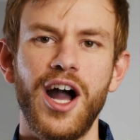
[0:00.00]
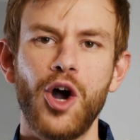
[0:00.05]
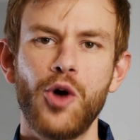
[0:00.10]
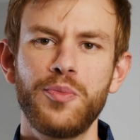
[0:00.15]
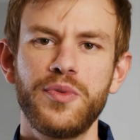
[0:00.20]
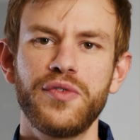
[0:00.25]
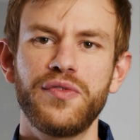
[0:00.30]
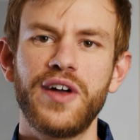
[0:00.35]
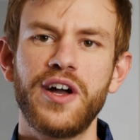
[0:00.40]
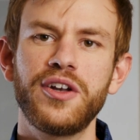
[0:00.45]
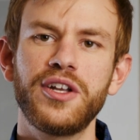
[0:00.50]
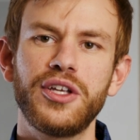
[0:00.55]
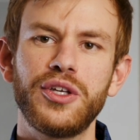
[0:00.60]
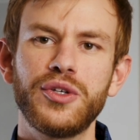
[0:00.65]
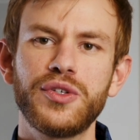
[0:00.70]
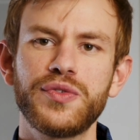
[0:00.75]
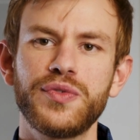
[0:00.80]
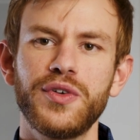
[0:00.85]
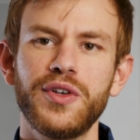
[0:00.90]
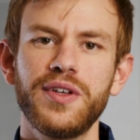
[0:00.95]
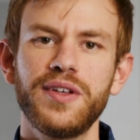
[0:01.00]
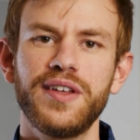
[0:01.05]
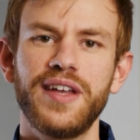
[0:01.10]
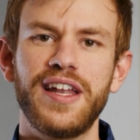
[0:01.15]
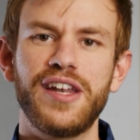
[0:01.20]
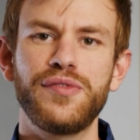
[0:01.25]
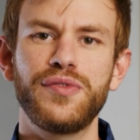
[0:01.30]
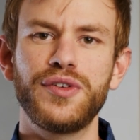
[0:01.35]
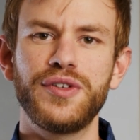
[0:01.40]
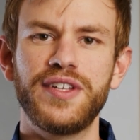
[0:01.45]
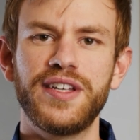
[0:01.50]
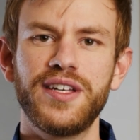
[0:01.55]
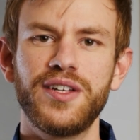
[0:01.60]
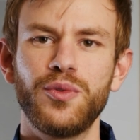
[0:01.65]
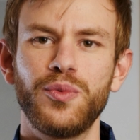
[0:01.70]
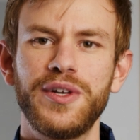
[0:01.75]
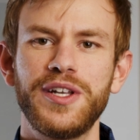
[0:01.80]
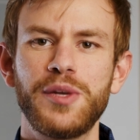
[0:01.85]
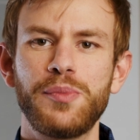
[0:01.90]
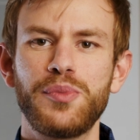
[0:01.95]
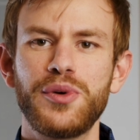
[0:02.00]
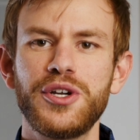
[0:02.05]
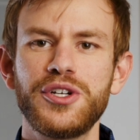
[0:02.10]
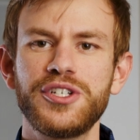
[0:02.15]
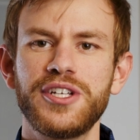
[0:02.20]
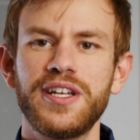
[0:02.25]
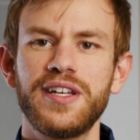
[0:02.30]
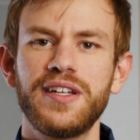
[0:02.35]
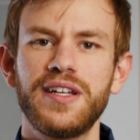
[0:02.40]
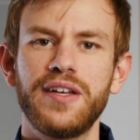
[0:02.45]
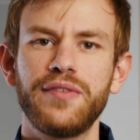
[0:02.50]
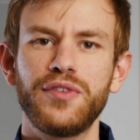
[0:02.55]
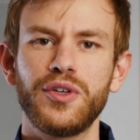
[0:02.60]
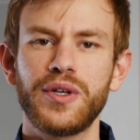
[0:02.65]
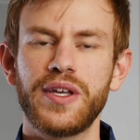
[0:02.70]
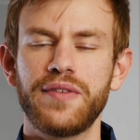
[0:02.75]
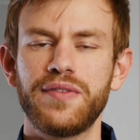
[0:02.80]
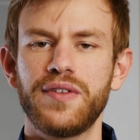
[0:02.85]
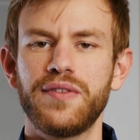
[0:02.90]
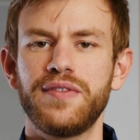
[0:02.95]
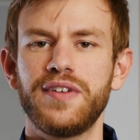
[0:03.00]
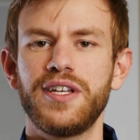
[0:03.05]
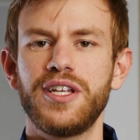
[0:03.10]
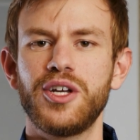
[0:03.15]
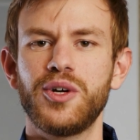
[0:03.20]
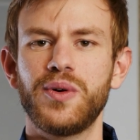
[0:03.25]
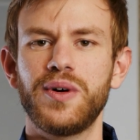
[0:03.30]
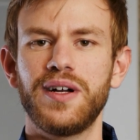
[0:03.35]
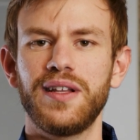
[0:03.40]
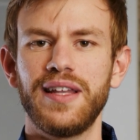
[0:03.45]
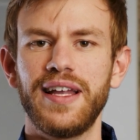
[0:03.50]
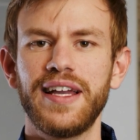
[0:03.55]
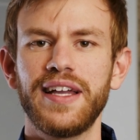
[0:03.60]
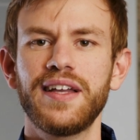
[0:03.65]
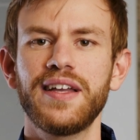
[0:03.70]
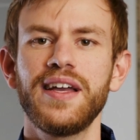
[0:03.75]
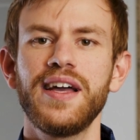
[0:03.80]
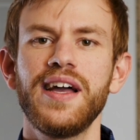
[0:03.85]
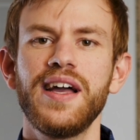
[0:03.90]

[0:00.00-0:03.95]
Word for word: I hope you found it useful, and if you did, we'd appreciate it if you give the video a like